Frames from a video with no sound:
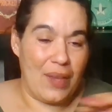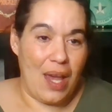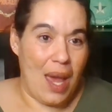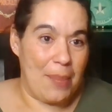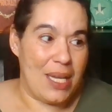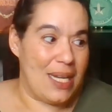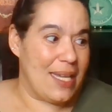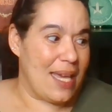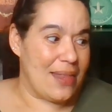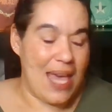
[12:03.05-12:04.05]
going to
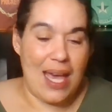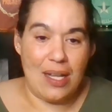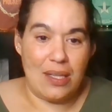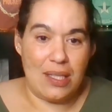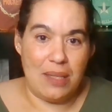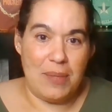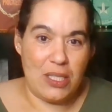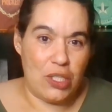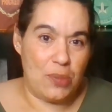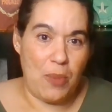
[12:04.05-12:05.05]
get that a little bit
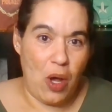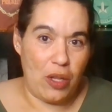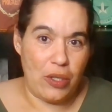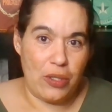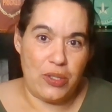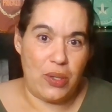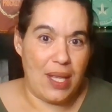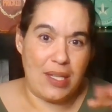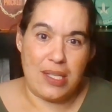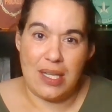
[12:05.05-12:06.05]
smaller, so
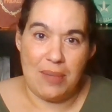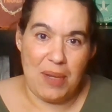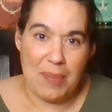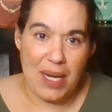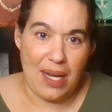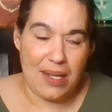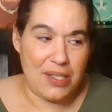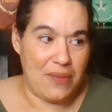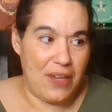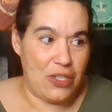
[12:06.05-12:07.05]
that's going to be my next
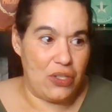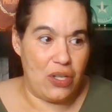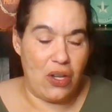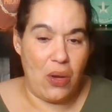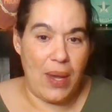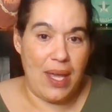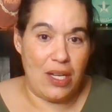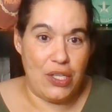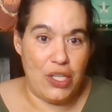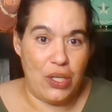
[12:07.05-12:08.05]
adventure to go ahead
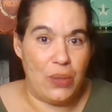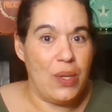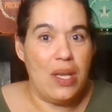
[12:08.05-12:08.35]
and do,